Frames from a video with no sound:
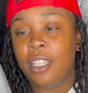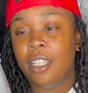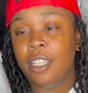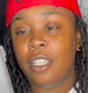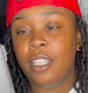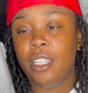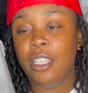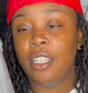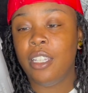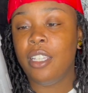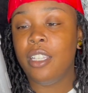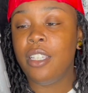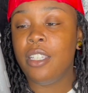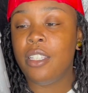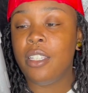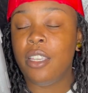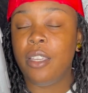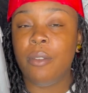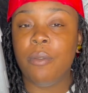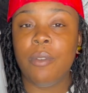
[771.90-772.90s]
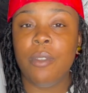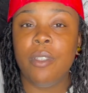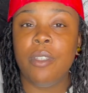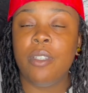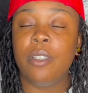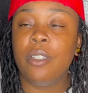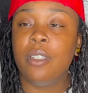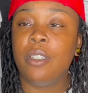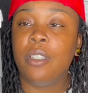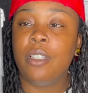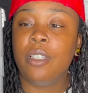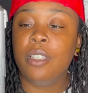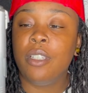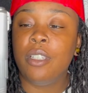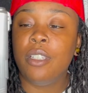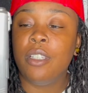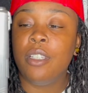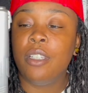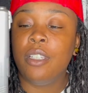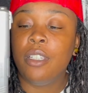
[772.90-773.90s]
It is heavy.
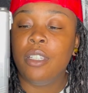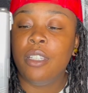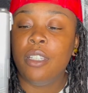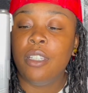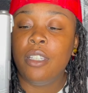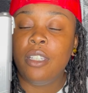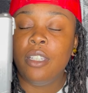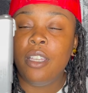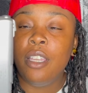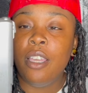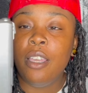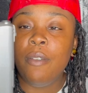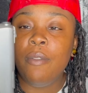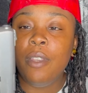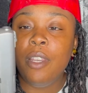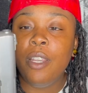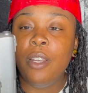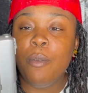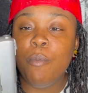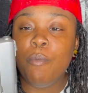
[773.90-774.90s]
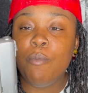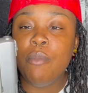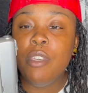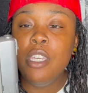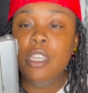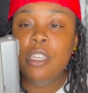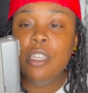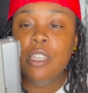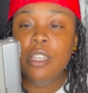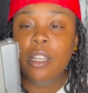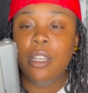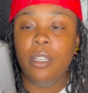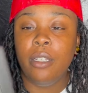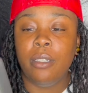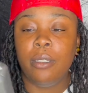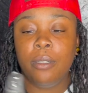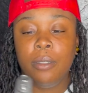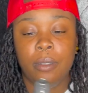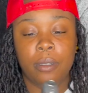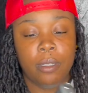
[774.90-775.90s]
Heavy than a bit.
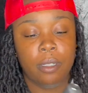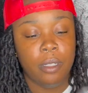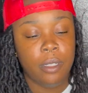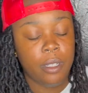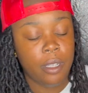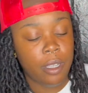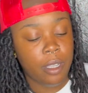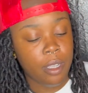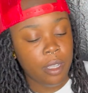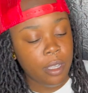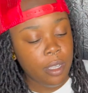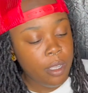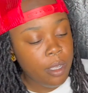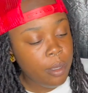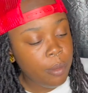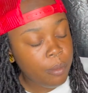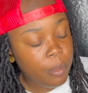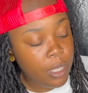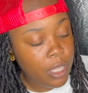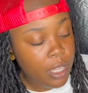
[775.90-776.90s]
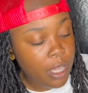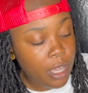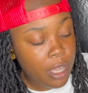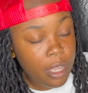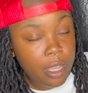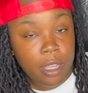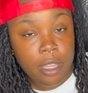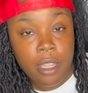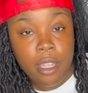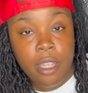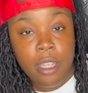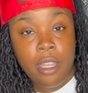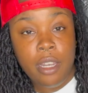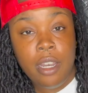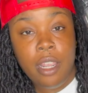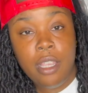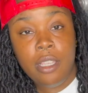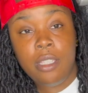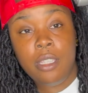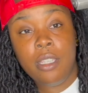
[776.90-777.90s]
But yeah,
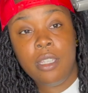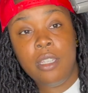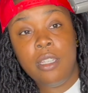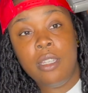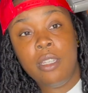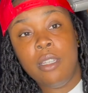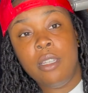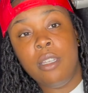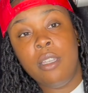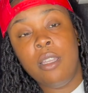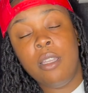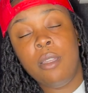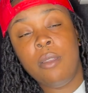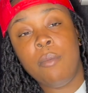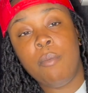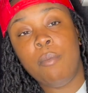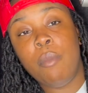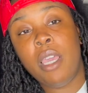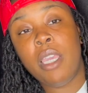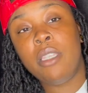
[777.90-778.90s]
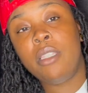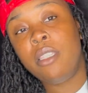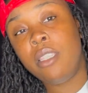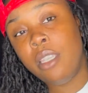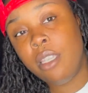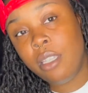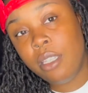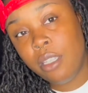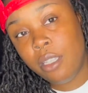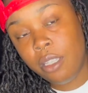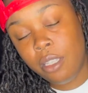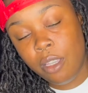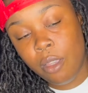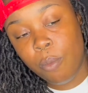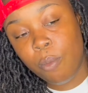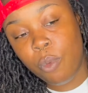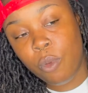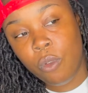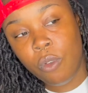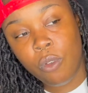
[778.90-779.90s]
that's the basic,
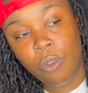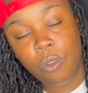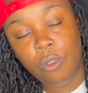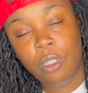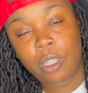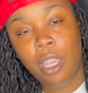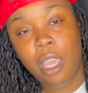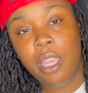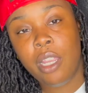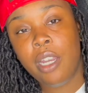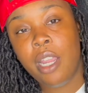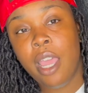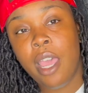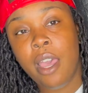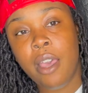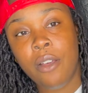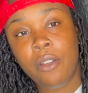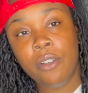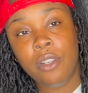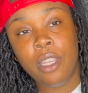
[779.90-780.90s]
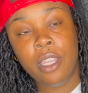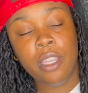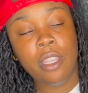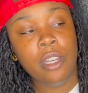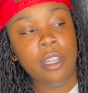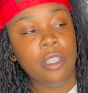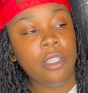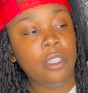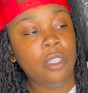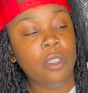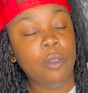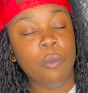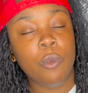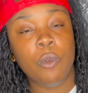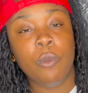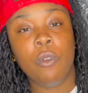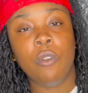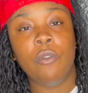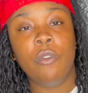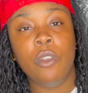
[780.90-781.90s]
simple takedown and a simple
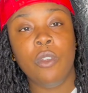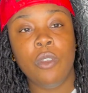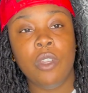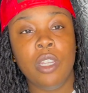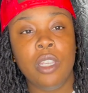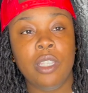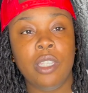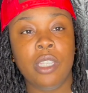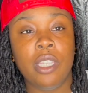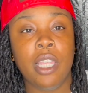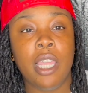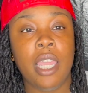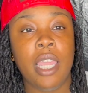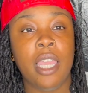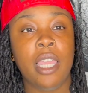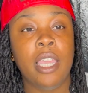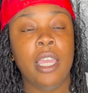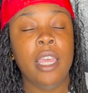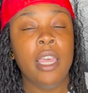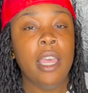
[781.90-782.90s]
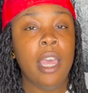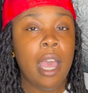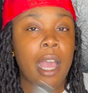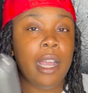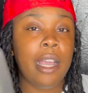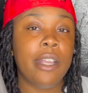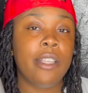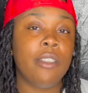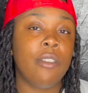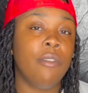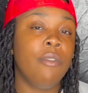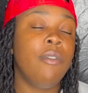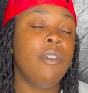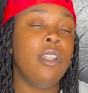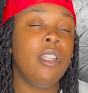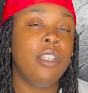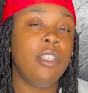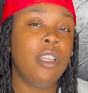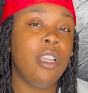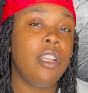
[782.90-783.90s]
review of this thing. I got some
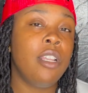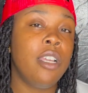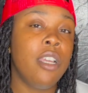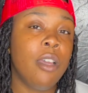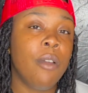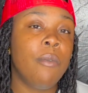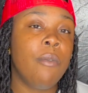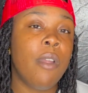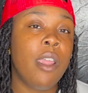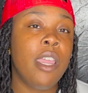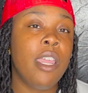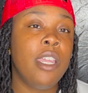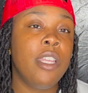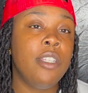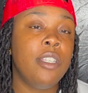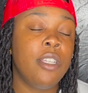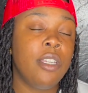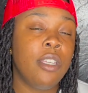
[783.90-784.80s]
footage of the gun range.